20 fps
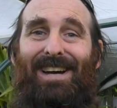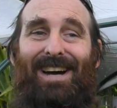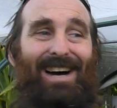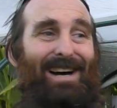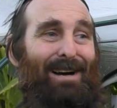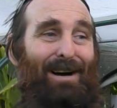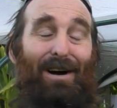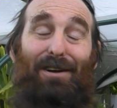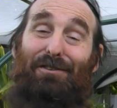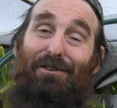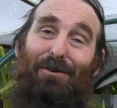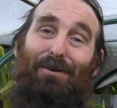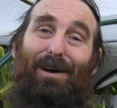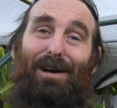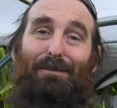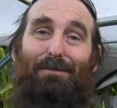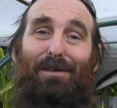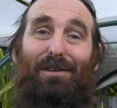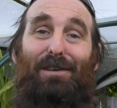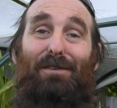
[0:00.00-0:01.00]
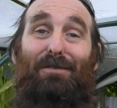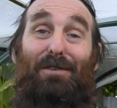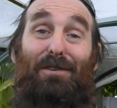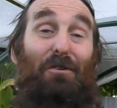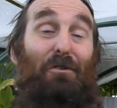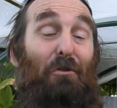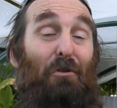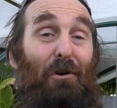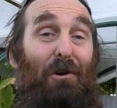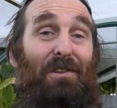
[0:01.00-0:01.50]
I do hope that you've
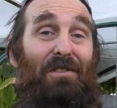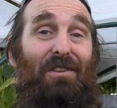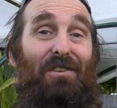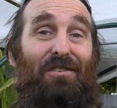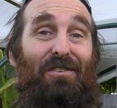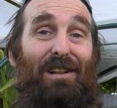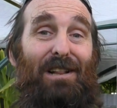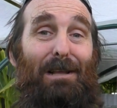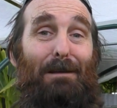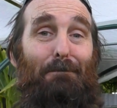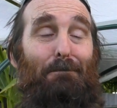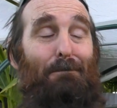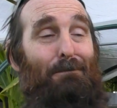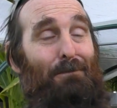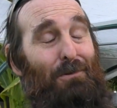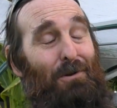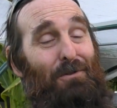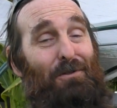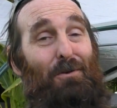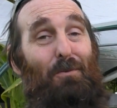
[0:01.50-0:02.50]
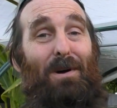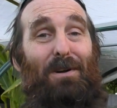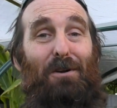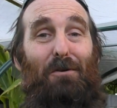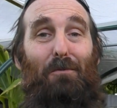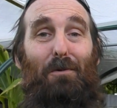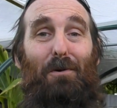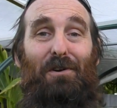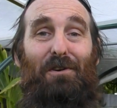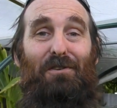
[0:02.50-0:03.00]
enjoyed this clip, not the one
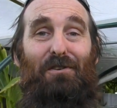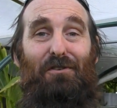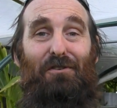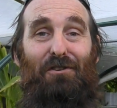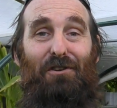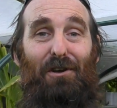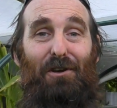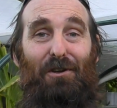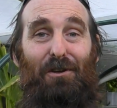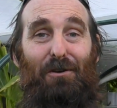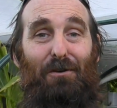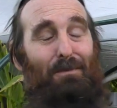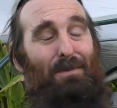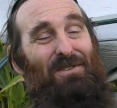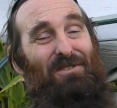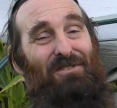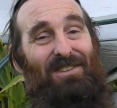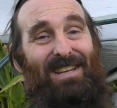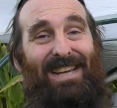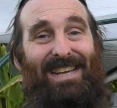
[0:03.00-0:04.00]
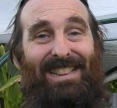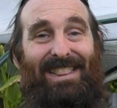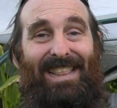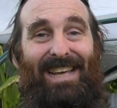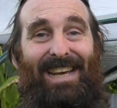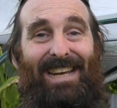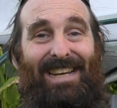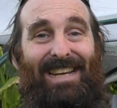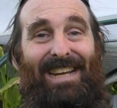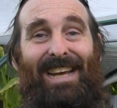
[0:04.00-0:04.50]
I wanted to show you, but you get
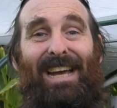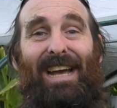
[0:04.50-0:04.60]
that.